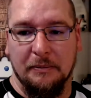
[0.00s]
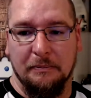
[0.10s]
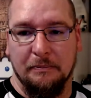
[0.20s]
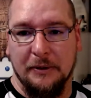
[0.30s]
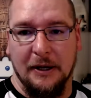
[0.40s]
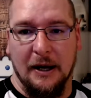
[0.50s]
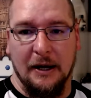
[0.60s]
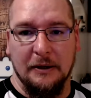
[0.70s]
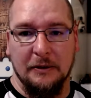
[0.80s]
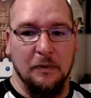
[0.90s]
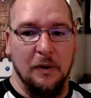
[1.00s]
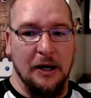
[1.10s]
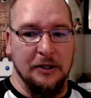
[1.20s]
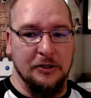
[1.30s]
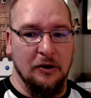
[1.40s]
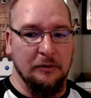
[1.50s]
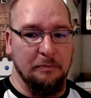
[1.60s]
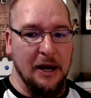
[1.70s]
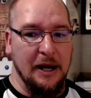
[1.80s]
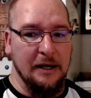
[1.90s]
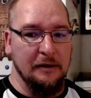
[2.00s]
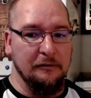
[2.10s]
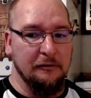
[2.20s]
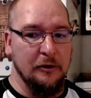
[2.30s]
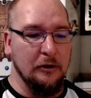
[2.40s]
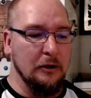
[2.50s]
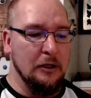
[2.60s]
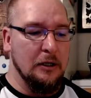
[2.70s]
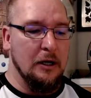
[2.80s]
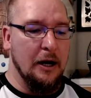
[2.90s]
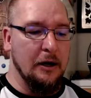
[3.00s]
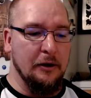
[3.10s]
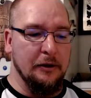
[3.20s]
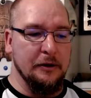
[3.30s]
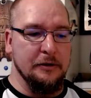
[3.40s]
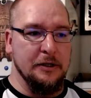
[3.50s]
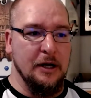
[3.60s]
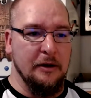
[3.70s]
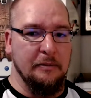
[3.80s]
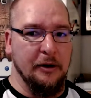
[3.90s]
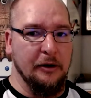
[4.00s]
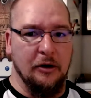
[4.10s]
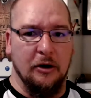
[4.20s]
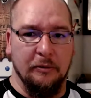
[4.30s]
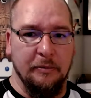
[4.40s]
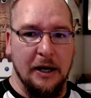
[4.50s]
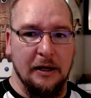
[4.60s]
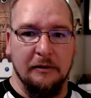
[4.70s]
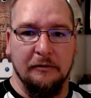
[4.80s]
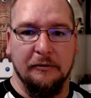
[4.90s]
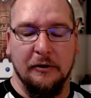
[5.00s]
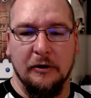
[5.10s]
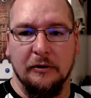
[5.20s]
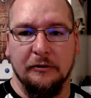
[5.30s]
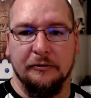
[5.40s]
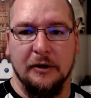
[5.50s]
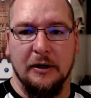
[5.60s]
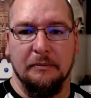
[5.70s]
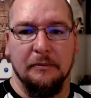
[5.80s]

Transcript: behind why it's called Paid in Full. I know that there's another beer called Paid in Full from,